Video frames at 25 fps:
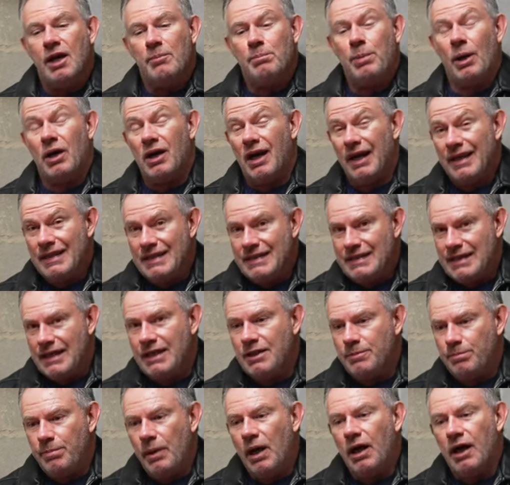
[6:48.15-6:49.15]
But I
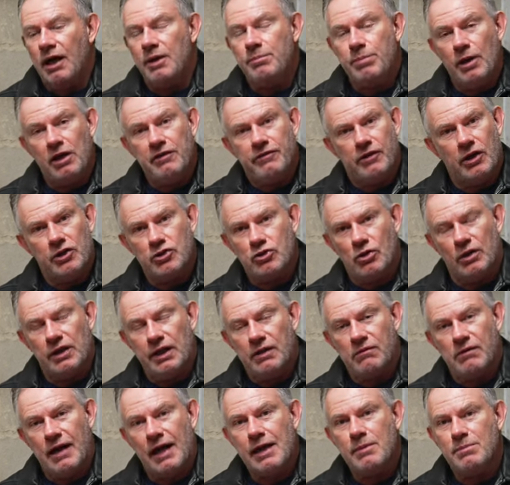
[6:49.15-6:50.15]
did buy both
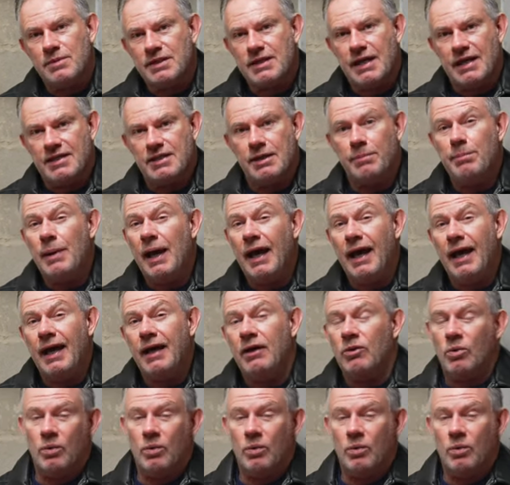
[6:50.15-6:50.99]
hydraulic RAMs as a pair.